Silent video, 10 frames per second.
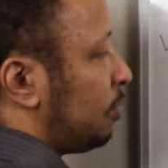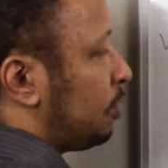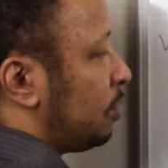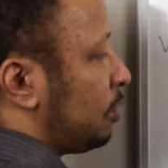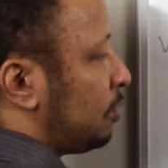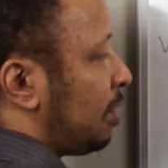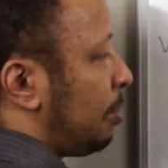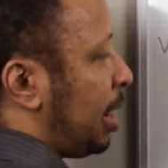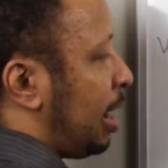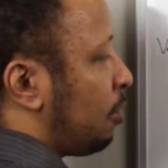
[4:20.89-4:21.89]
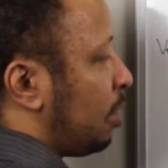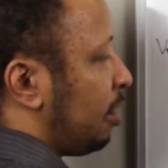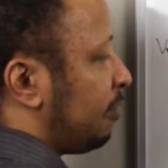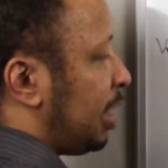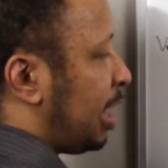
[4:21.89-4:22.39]
to some power
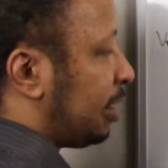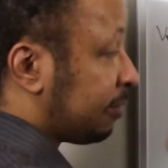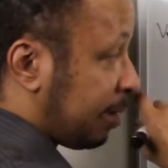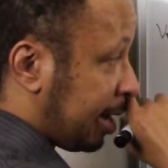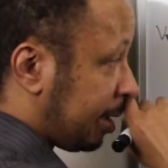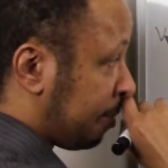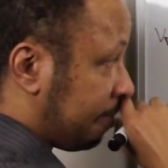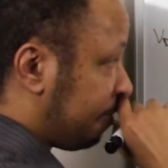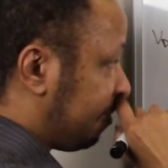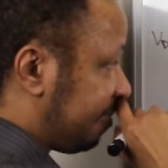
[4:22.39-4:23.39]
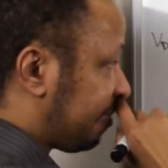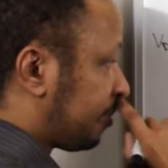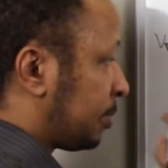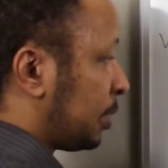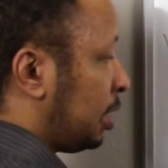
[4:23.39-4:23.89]
of x, right?
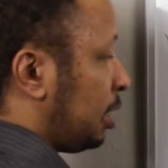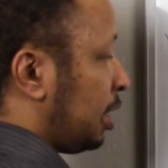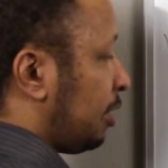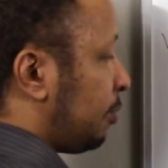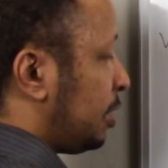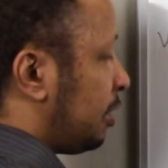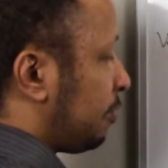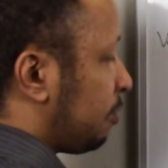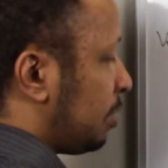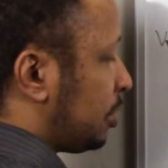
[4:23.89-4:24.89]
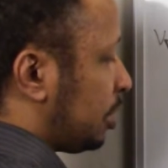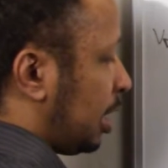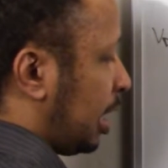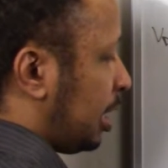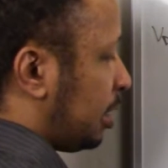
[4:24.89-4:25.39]
If we
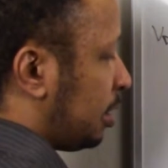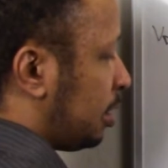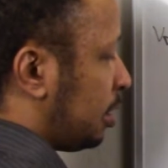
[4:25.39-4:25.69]
differentiate,